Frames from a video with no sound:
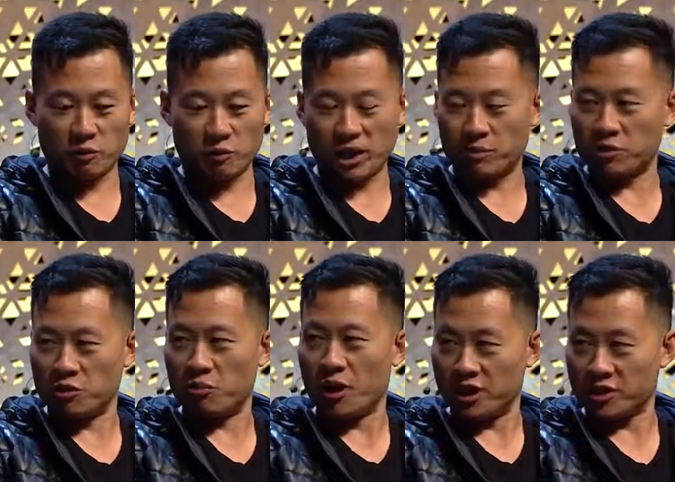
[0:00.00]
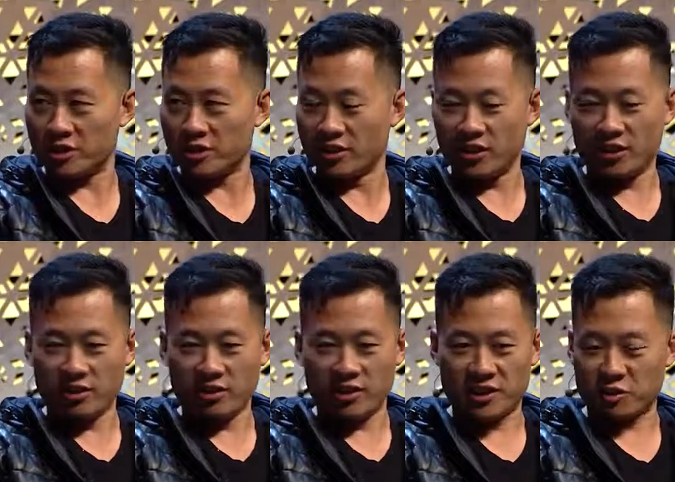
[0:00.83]
becomes too much.
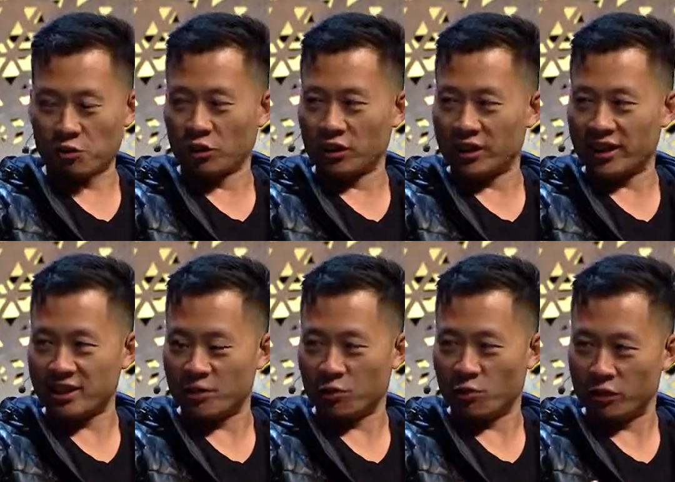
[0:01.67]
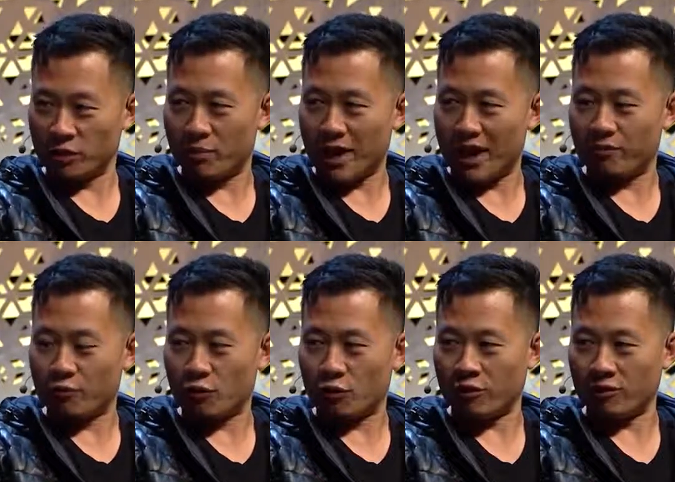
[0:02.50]
Historically, that's really bad
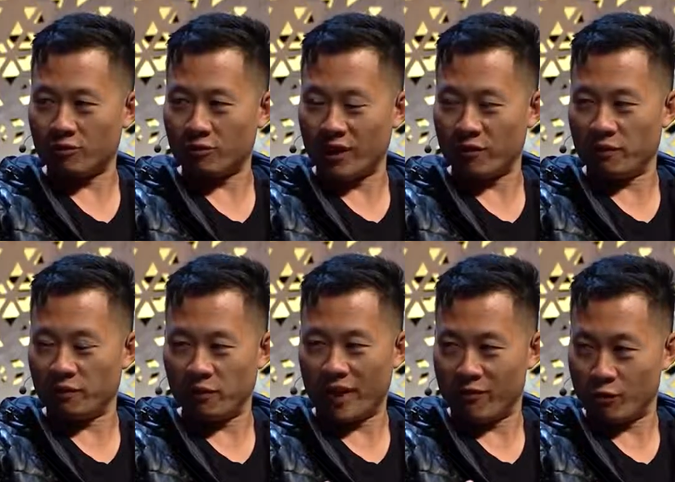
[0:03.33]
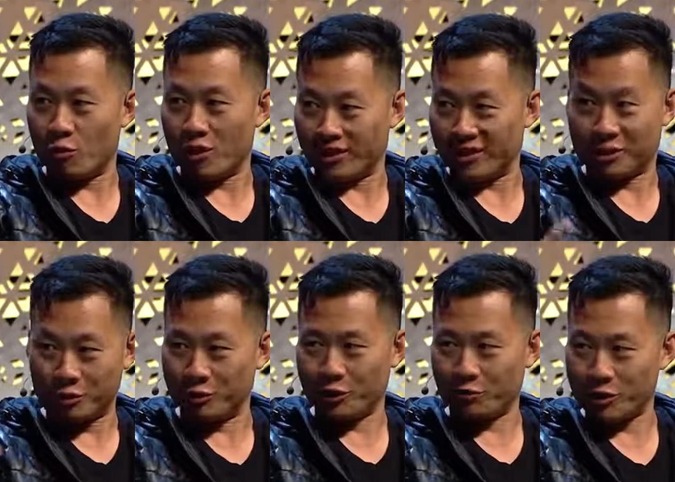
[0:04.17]
for everyone,
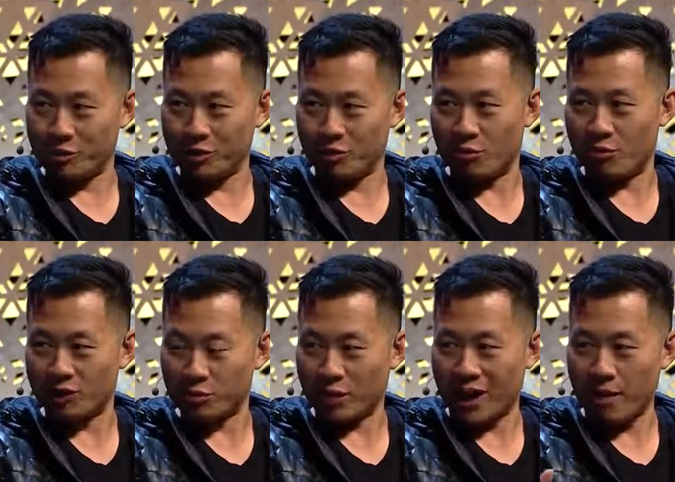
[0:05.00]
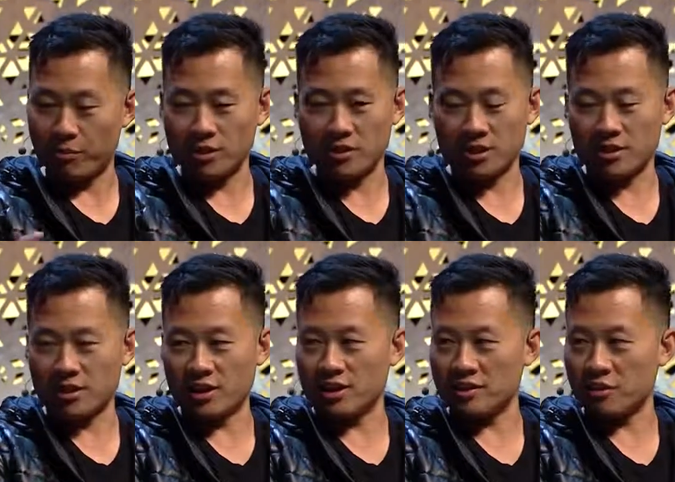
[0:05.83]
including rich people, because what happens
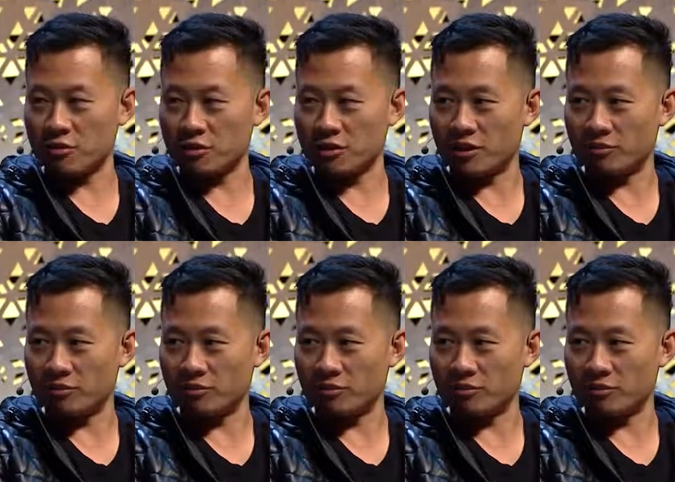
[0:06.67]
is there's